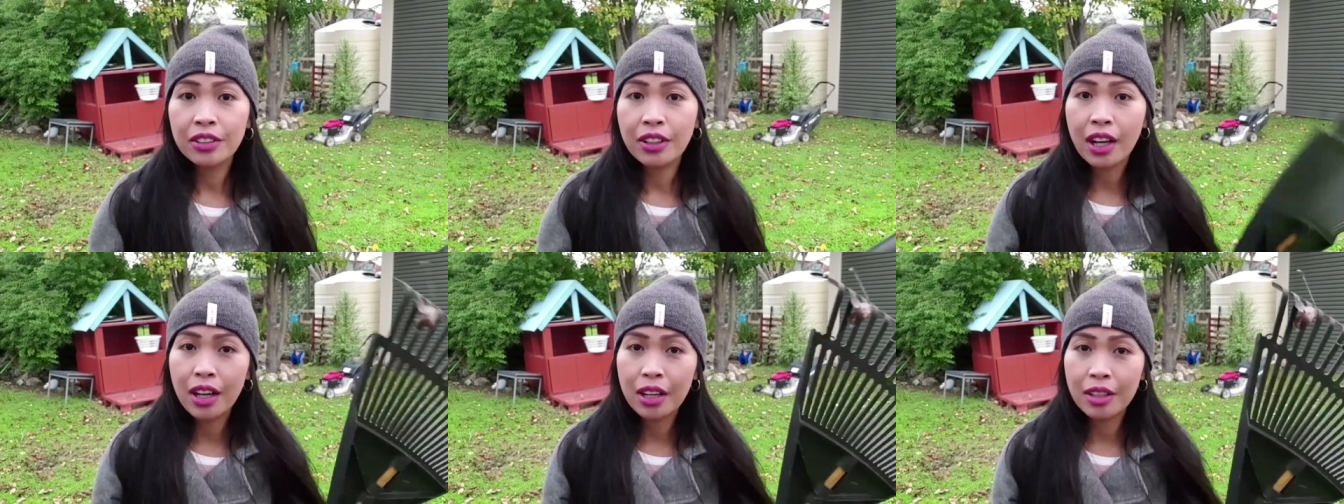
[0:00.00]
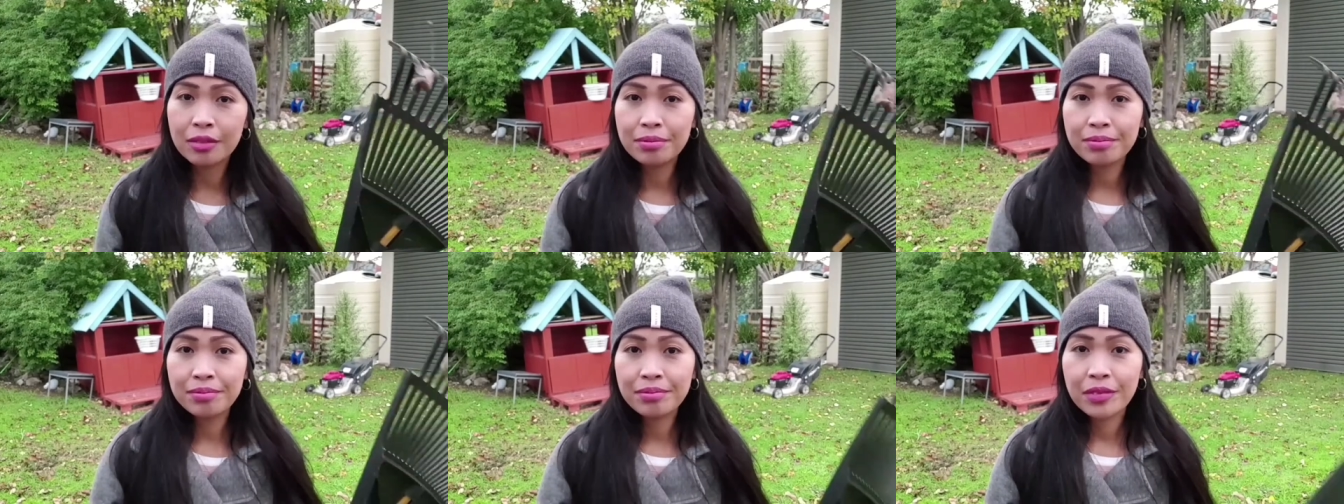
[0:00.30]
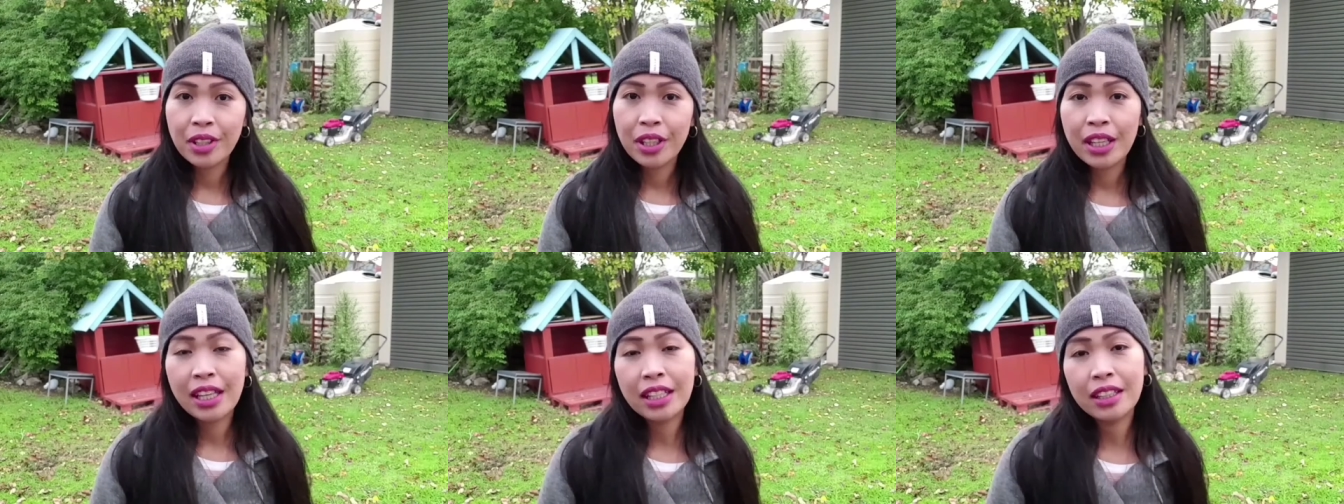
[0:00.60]

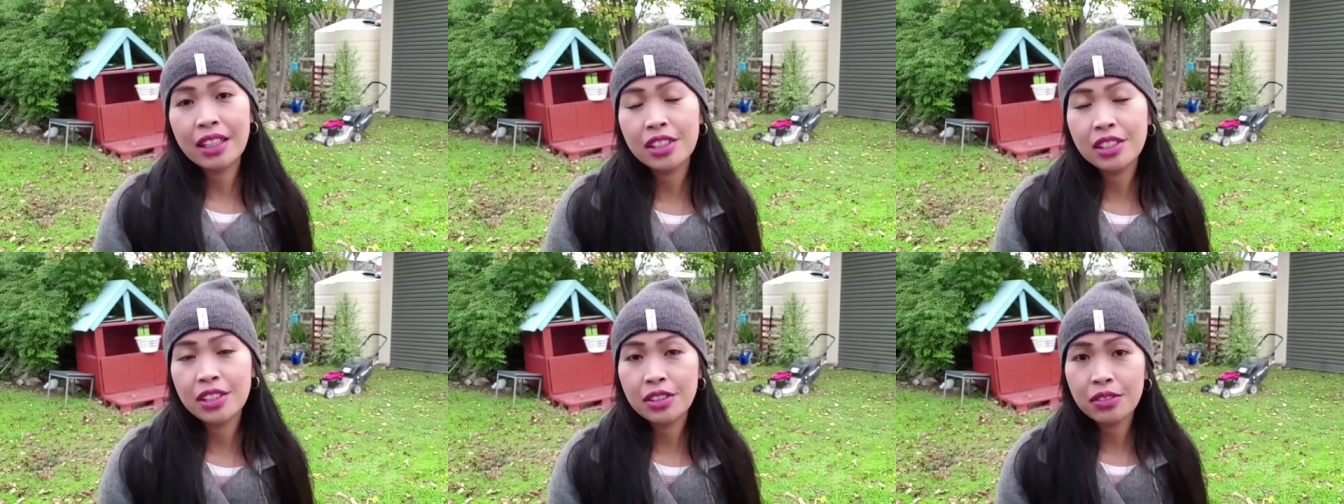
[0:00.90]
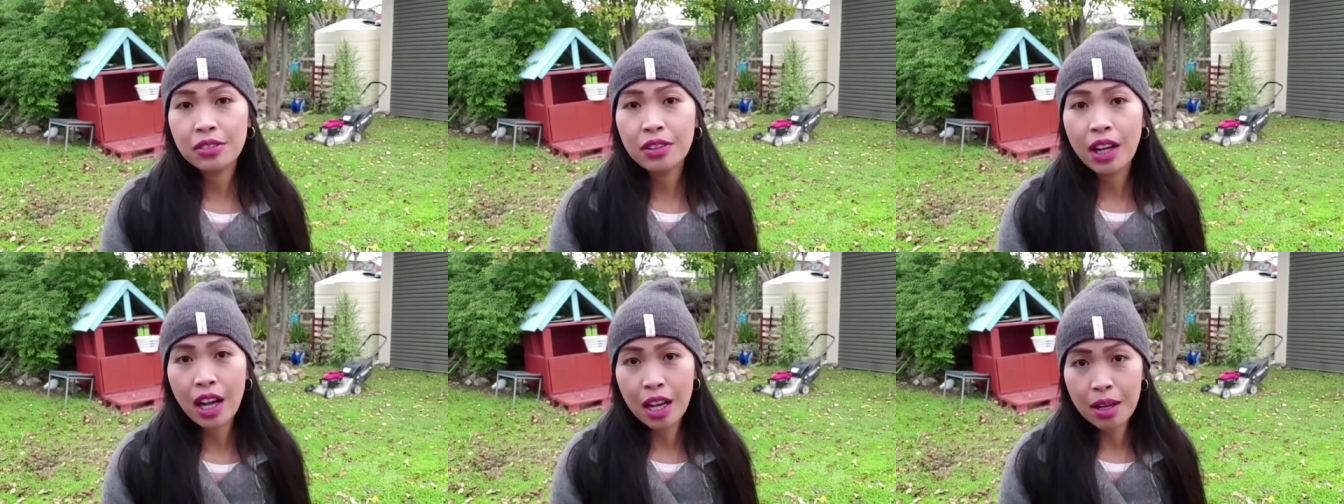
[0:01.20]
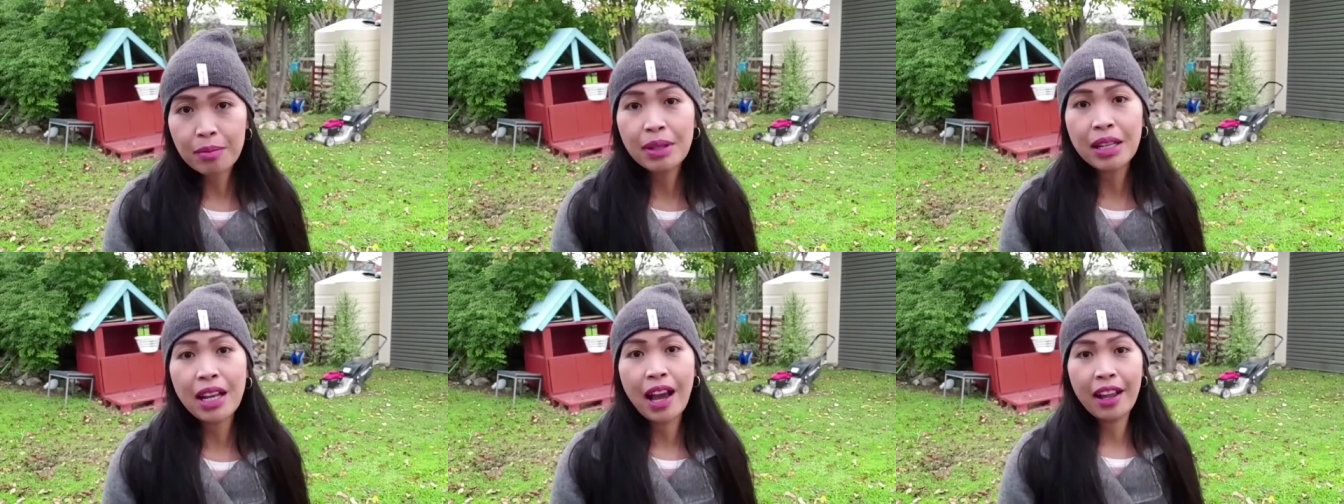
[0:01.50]
it is so
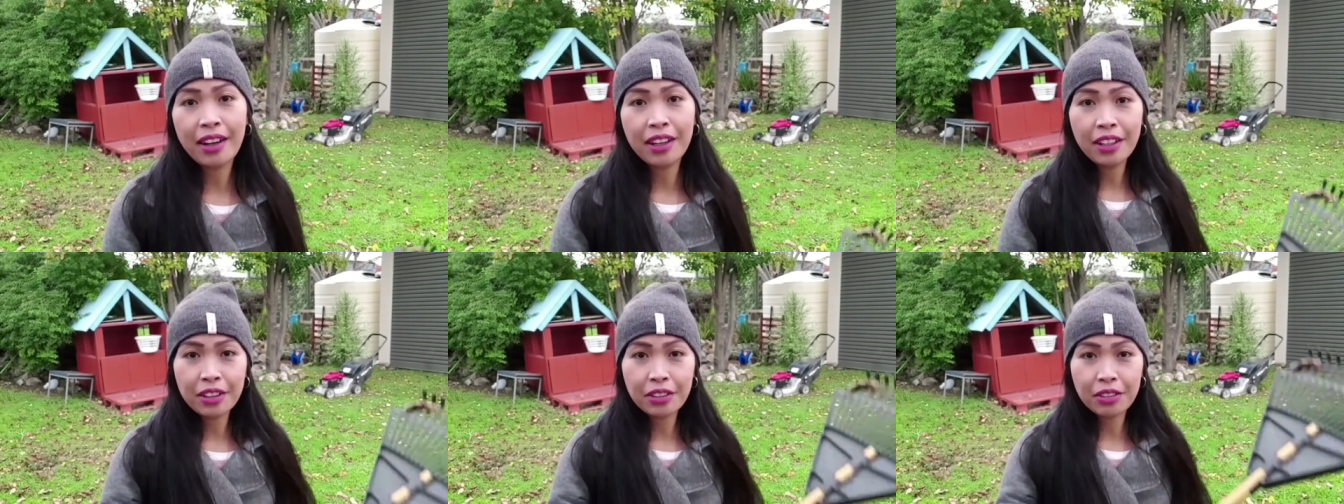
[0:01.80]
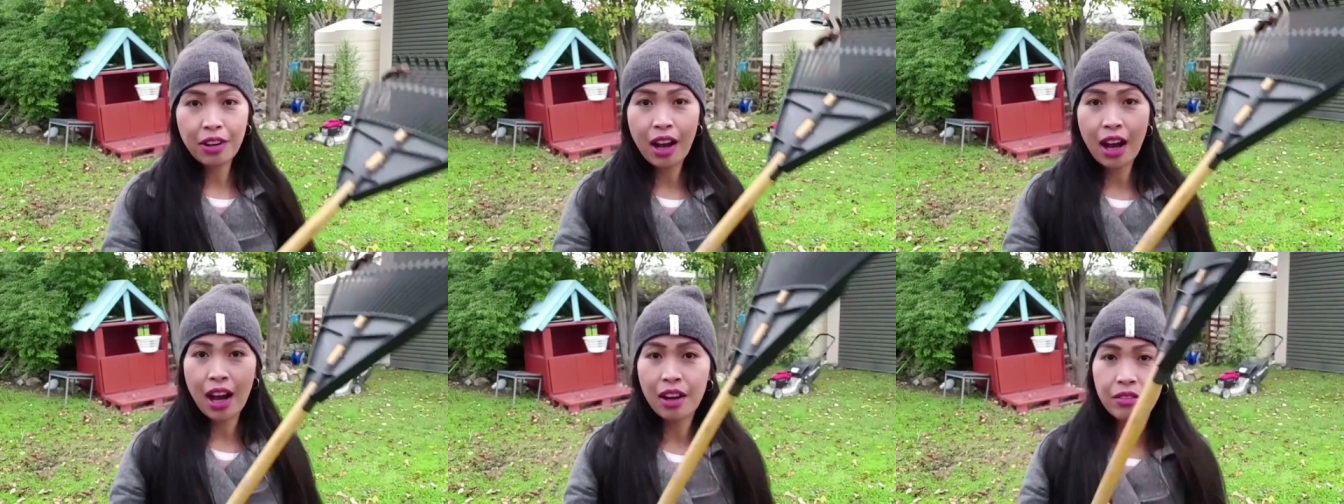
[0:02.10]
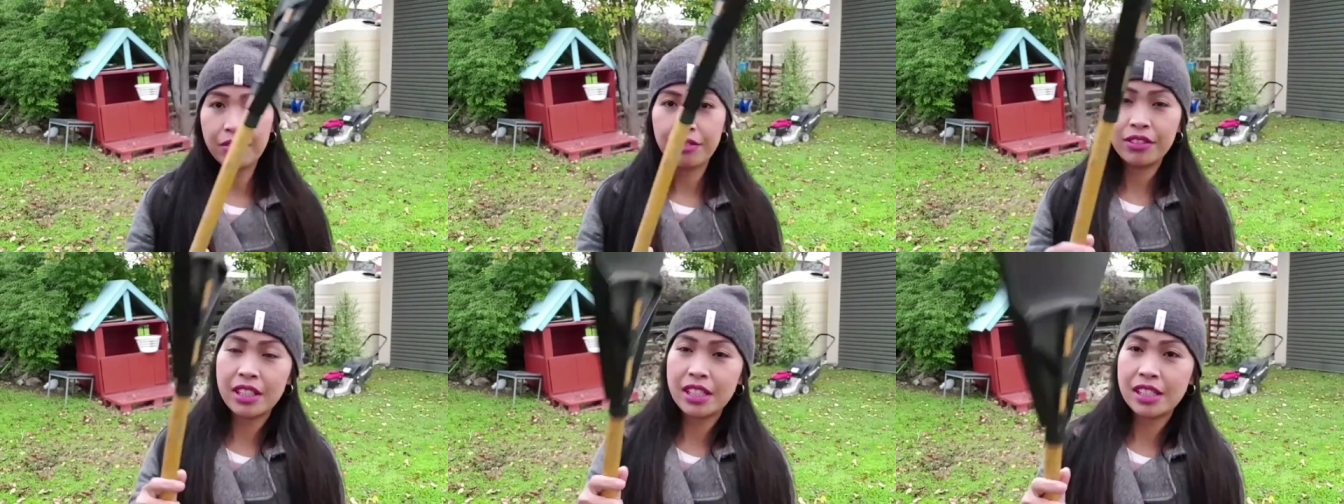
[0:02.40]
come and handy to
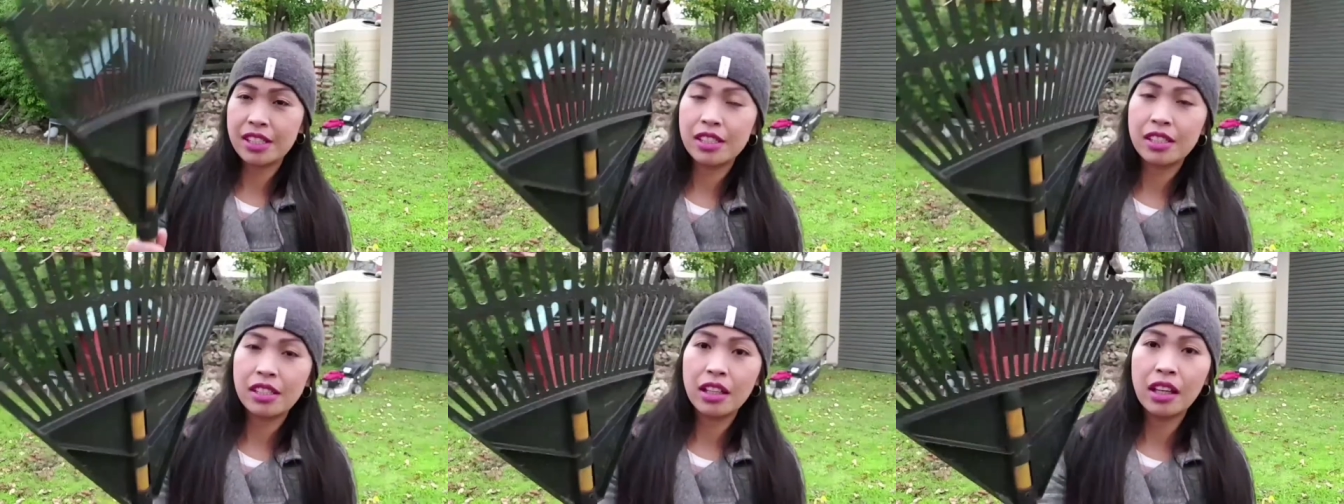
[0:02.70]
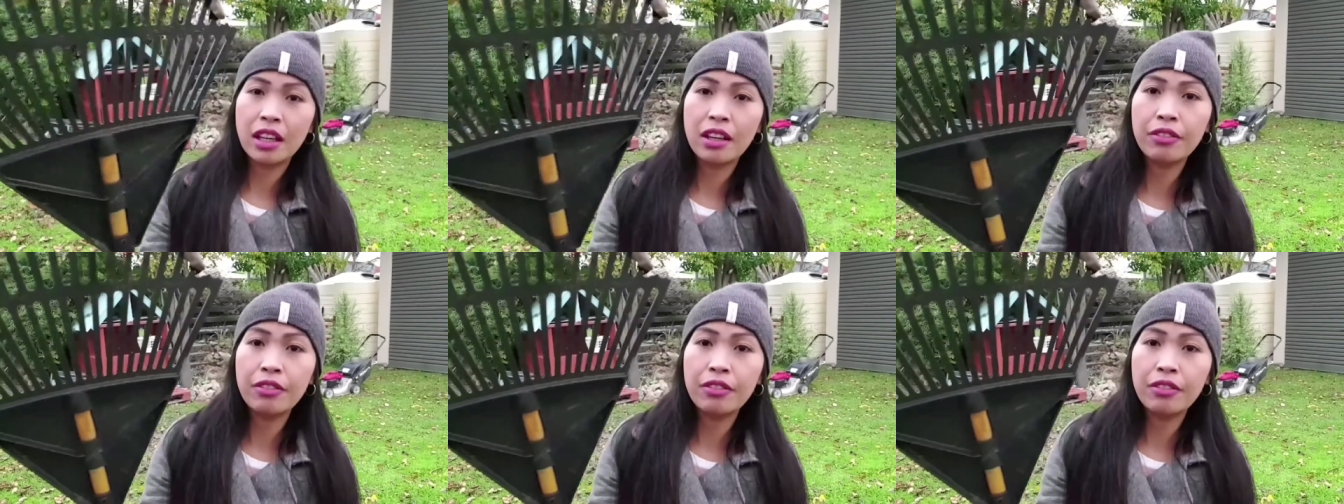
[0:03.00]
have this.